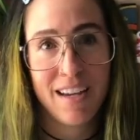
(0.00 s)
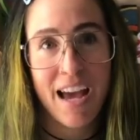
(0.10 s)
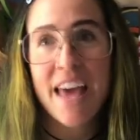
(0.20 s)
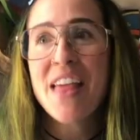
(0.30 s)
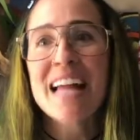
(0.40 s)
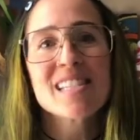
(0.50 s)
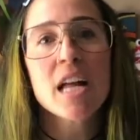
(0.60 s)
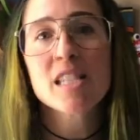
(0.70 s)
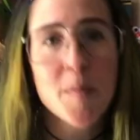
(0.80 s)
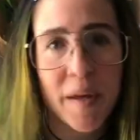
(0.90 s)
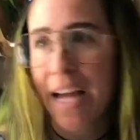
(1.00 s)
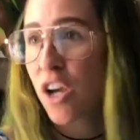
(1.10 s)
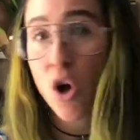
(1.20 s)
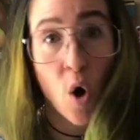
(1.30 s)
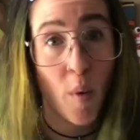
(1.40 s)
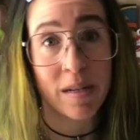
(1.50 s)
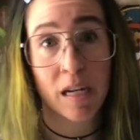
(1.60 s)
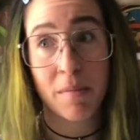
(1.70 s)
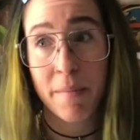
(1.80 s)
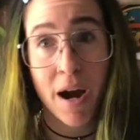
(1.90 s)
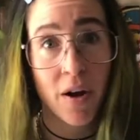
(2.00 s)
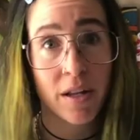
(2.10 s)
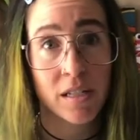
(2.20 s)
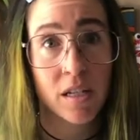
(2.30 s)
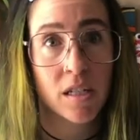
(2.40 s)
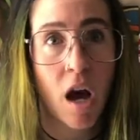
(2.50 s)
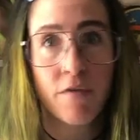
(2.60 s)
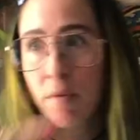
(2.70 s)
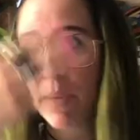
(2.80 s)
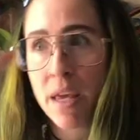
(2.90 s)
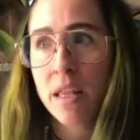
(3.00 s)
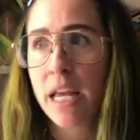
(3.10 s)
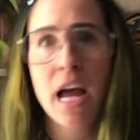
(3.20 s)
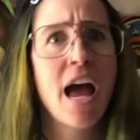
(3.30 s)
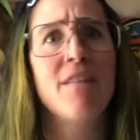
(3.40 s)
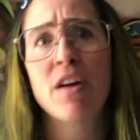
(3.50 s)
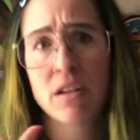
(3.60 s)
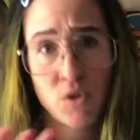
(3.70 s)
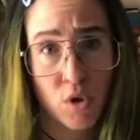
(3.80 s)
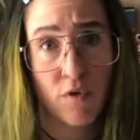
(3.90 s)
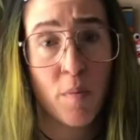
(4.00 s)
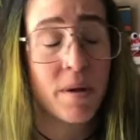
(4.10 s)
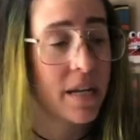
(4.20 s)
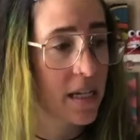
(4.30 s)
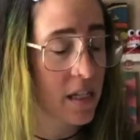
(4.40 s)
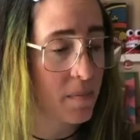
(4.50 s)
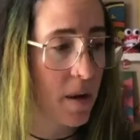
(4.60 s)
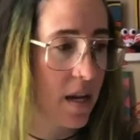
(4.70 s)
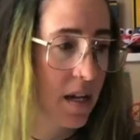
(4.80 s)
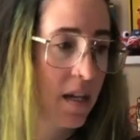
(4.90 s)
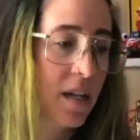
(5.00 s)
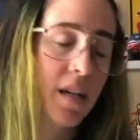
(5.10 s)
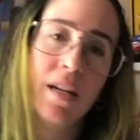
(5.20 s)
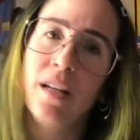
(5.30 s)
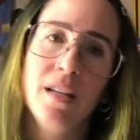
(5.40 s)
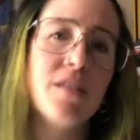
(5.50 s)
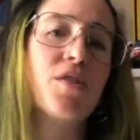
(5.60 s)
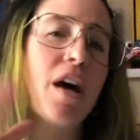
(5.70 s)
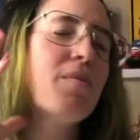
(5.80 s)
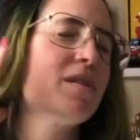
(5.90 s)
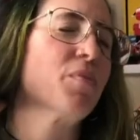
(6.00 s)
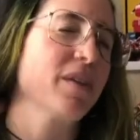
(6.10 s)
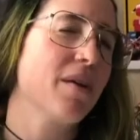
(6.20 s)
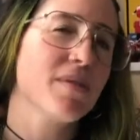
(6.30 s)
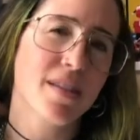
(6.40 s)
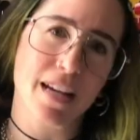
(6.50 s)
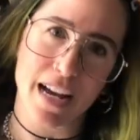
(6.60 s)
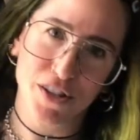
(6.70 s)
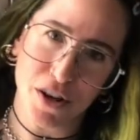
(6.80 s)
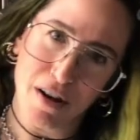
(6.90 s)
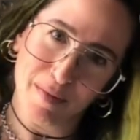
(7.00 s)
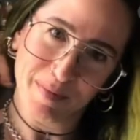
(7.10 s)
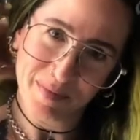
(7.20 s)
And that's not something I could go home and tell my parents, because God forbid, like, I have that sort of openness. But so that was a thing I saw.